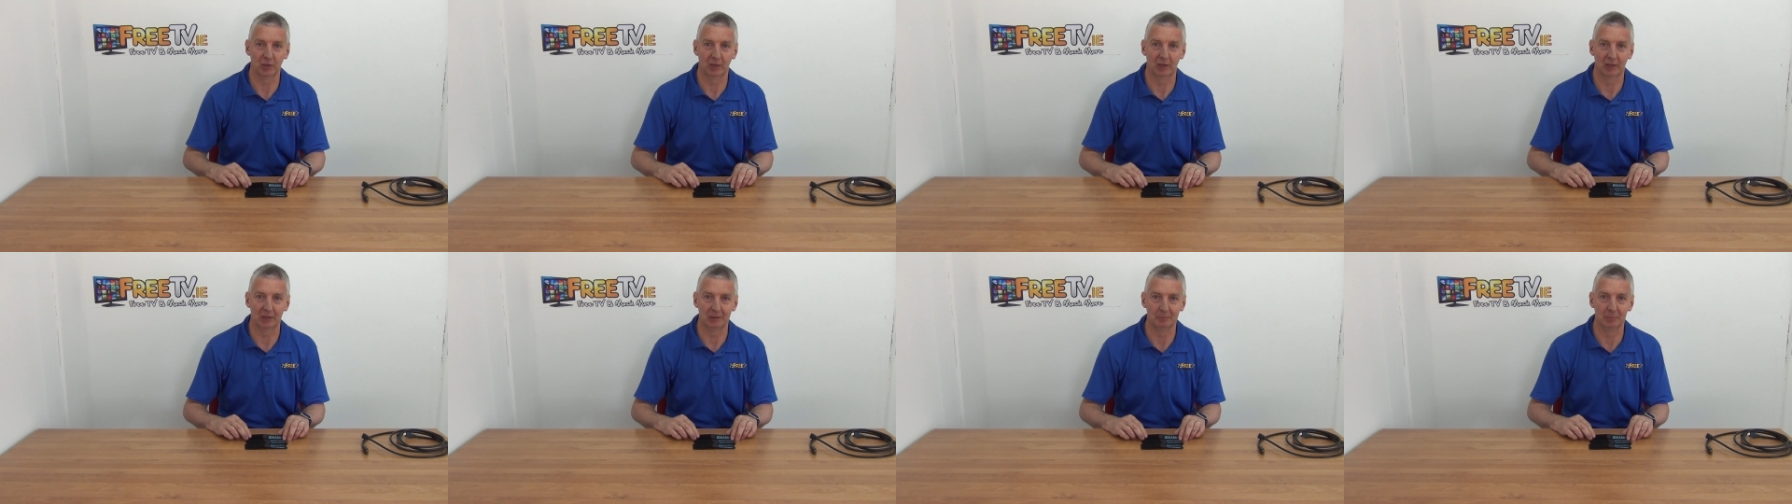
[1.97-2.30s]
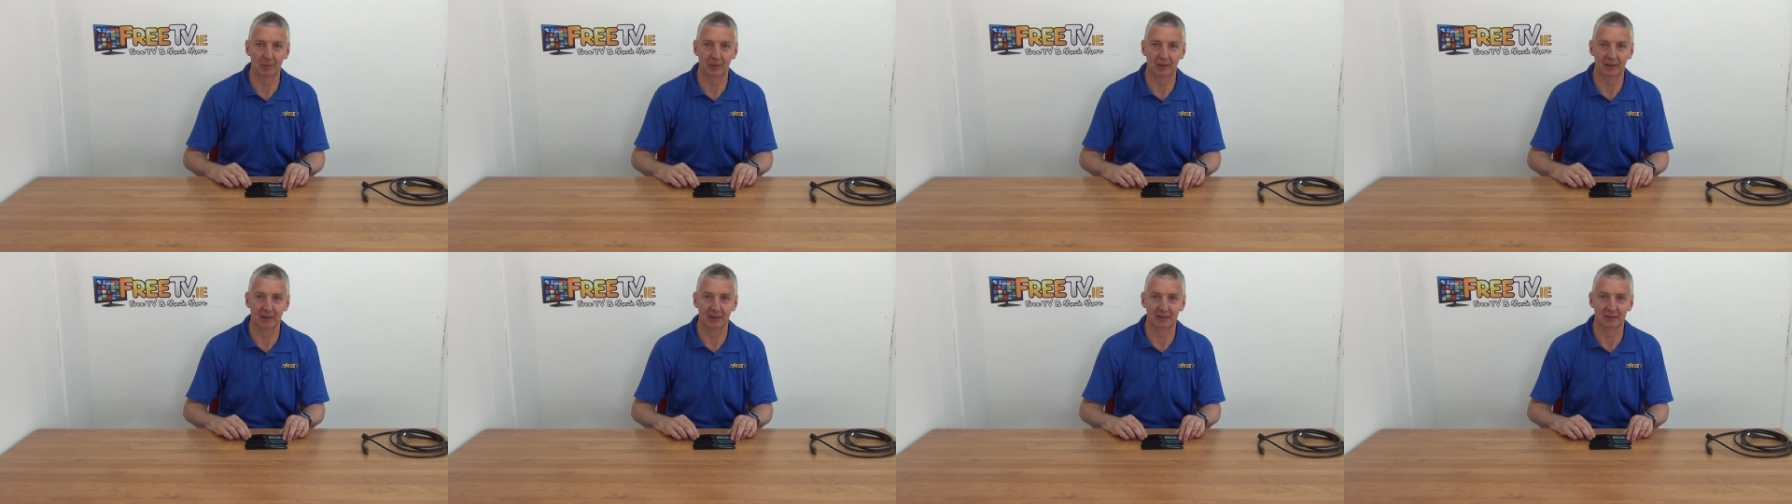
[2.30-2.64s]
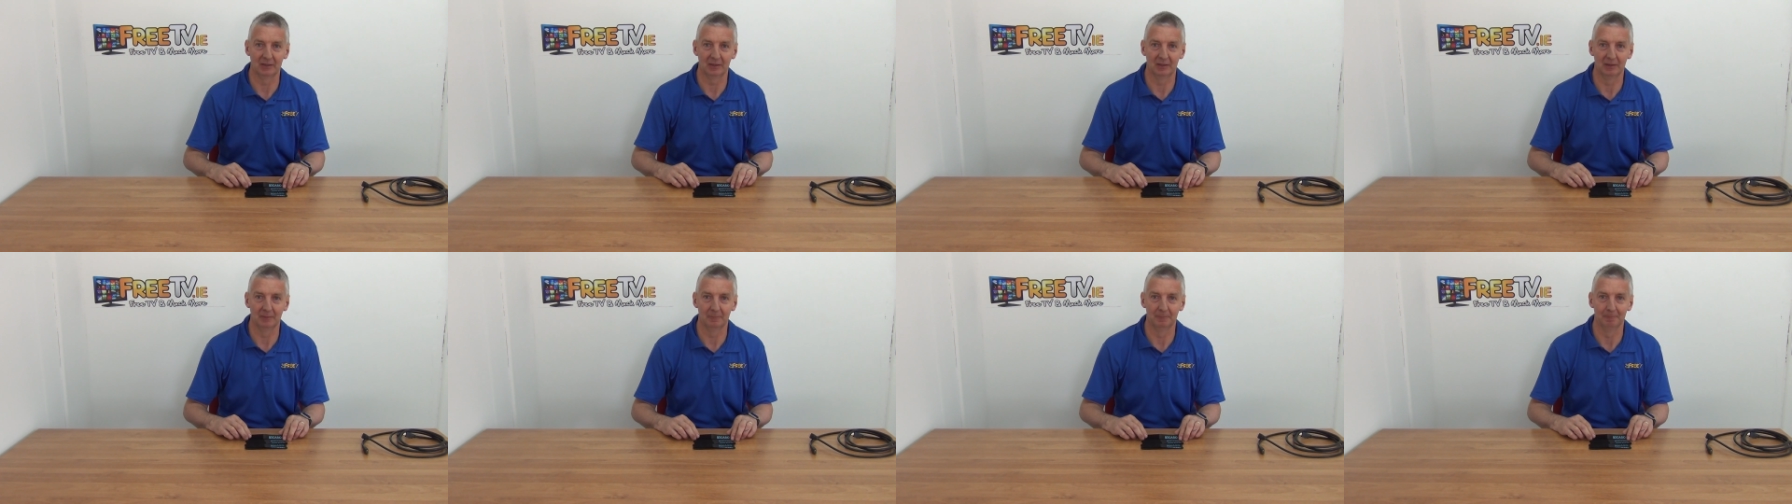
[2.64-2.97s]
type
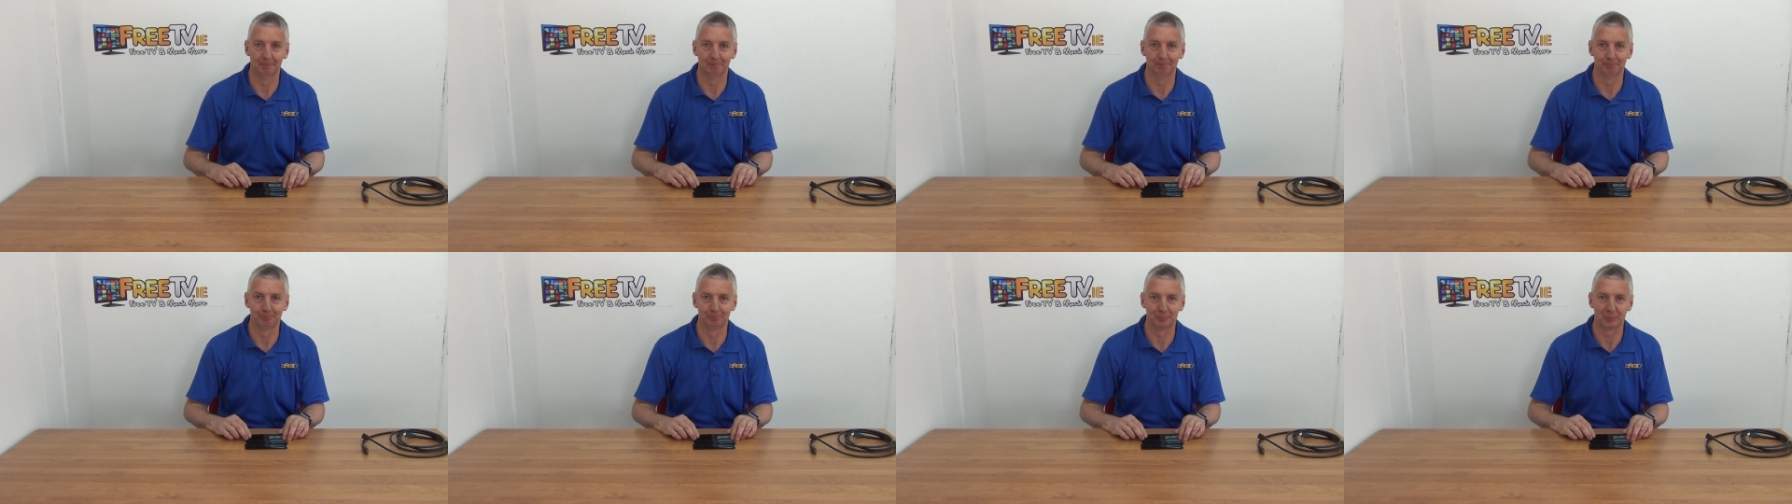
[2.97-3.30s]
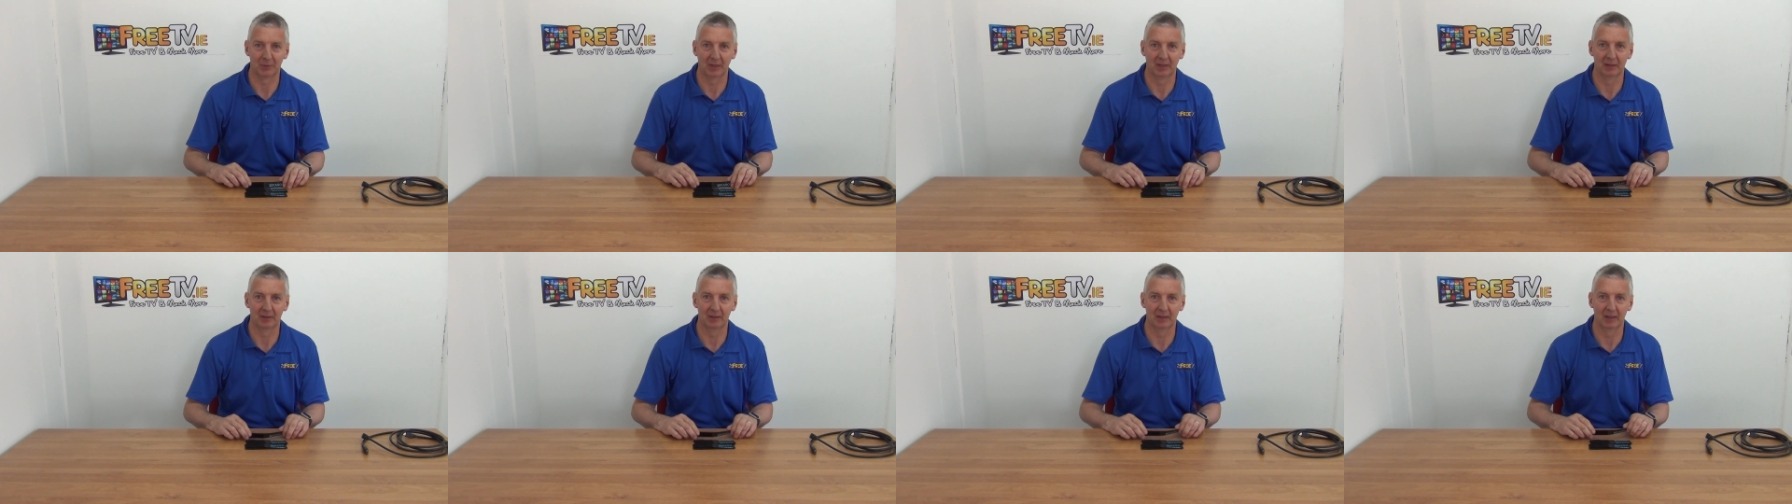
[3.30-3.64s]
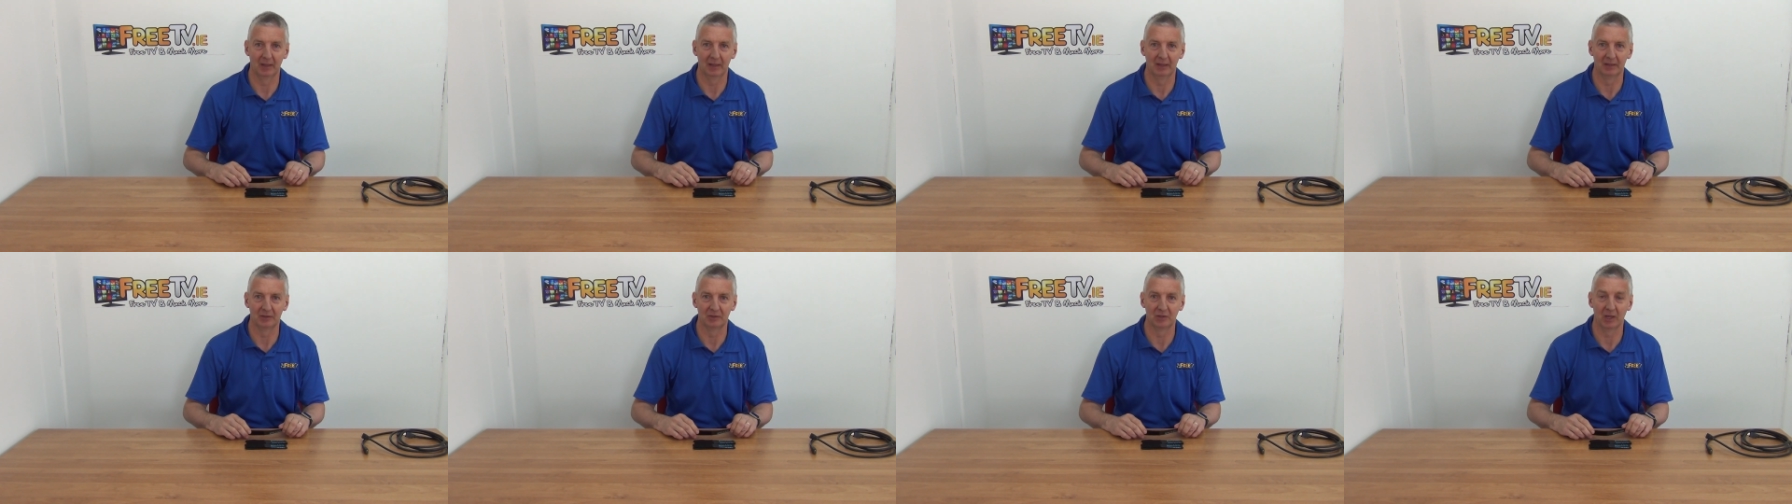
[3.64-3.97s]
um,
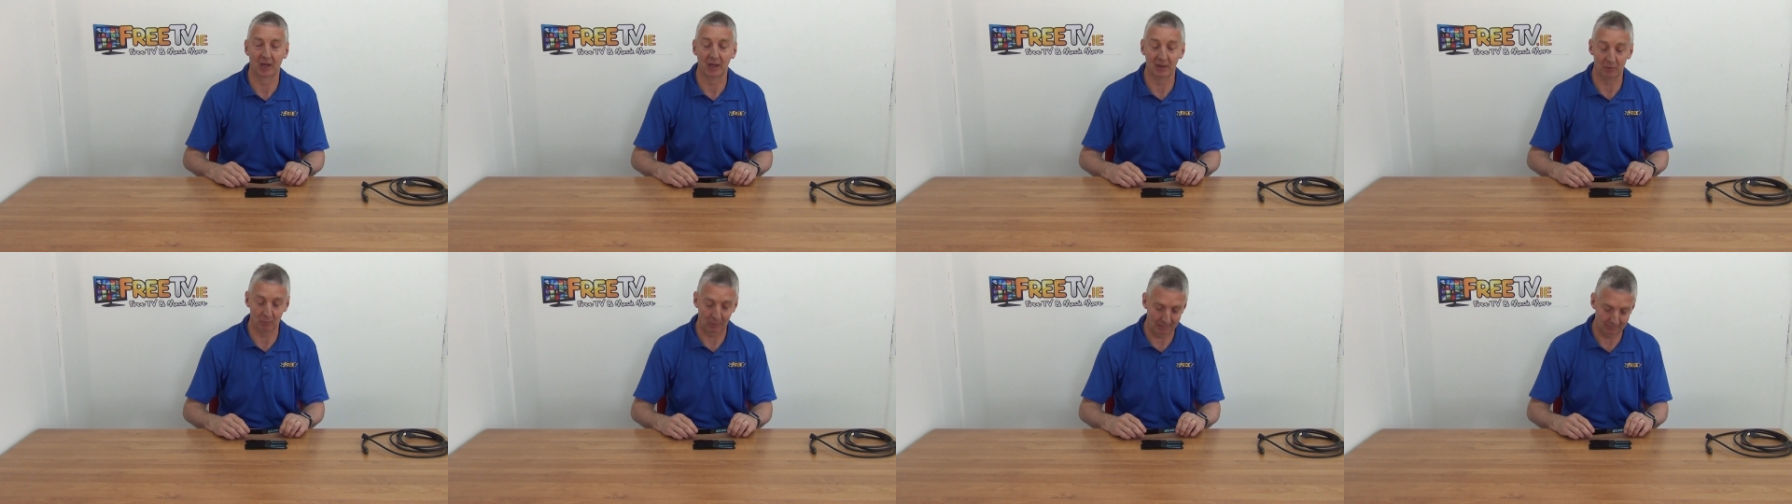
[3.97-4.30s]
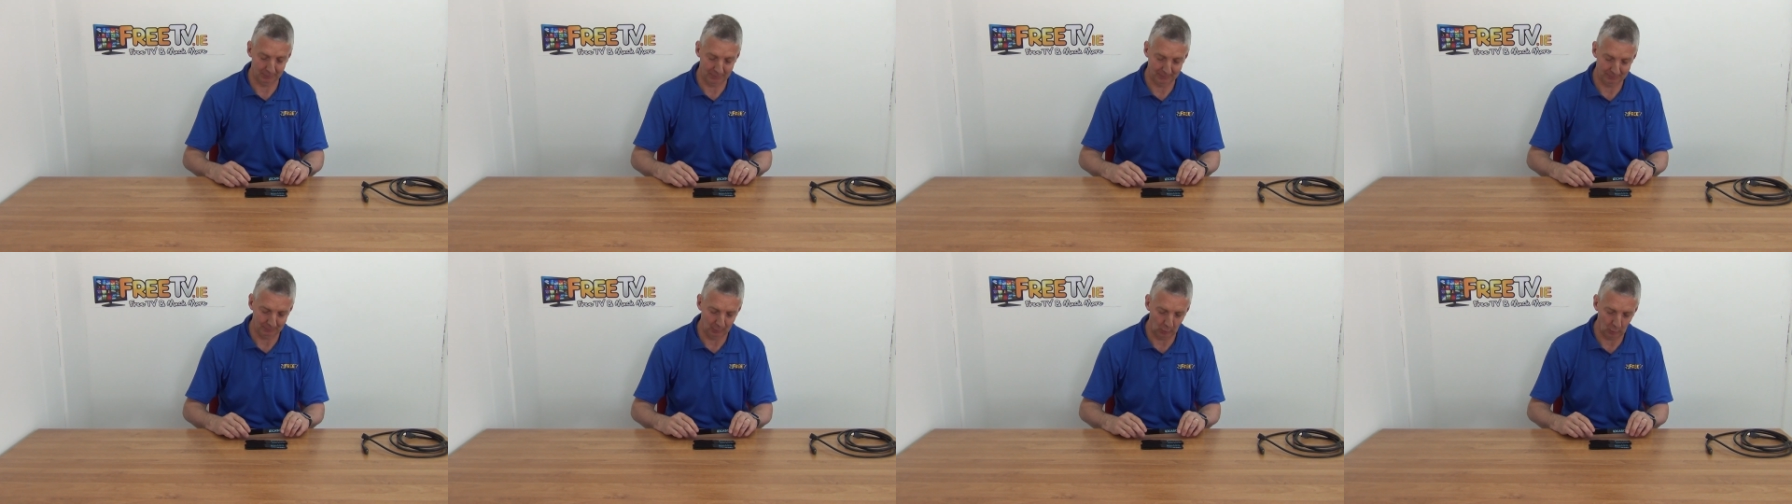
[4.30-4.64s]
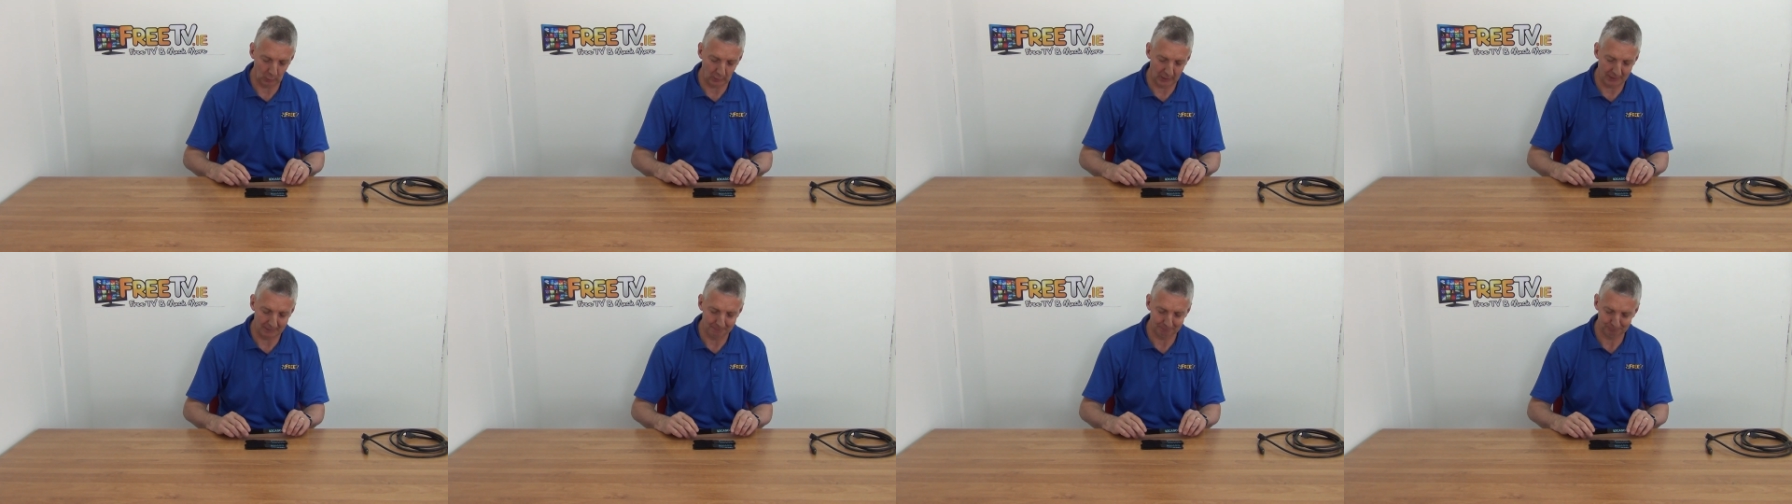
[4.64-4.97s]
uh, tie wrap,
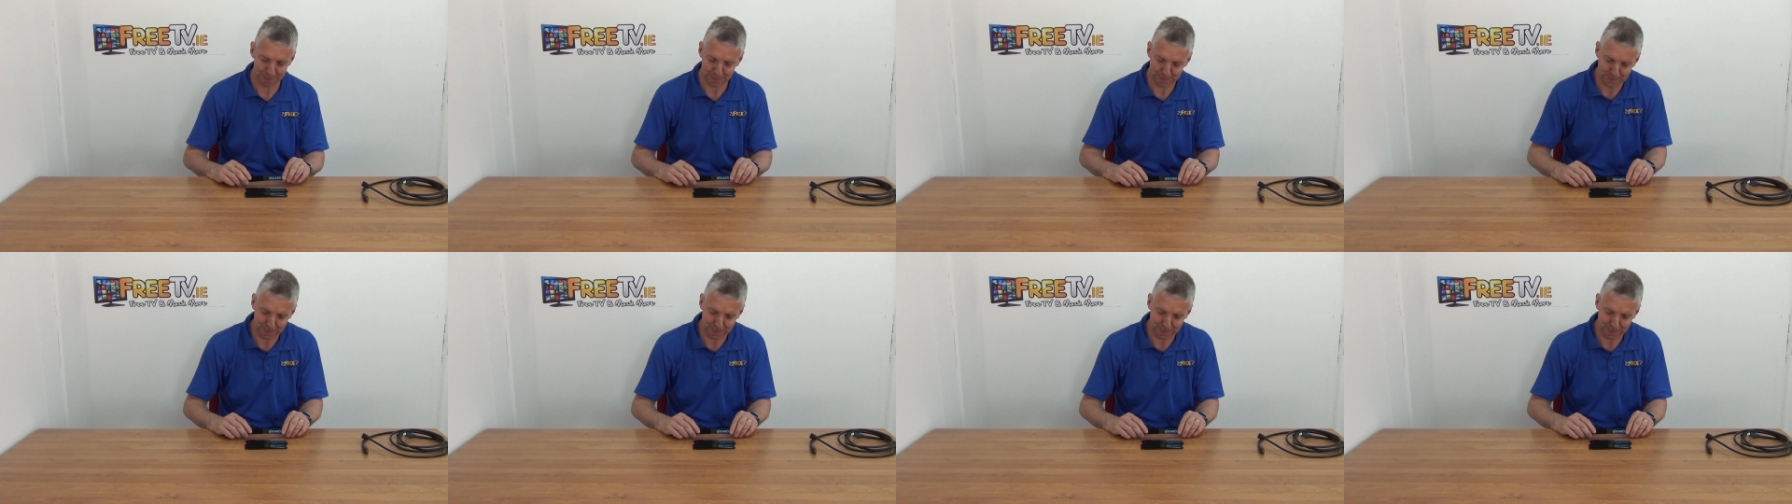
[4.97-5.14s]
okay?